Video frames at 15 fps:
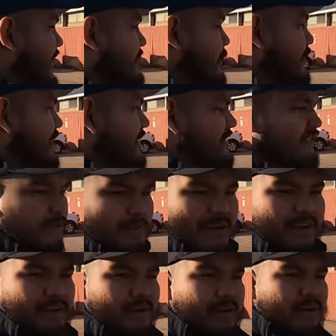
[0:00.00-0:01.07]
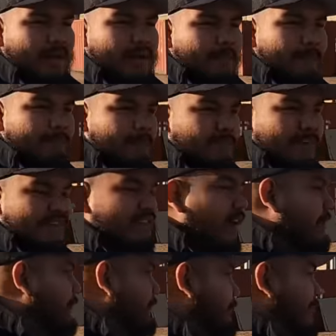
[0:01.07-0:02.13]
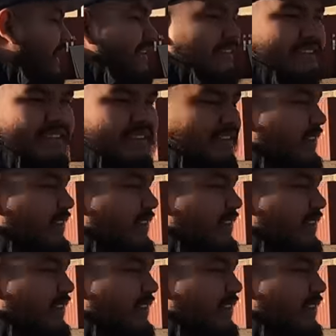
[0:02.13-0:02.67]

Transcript: that's what we use to rake our uh, freestall beds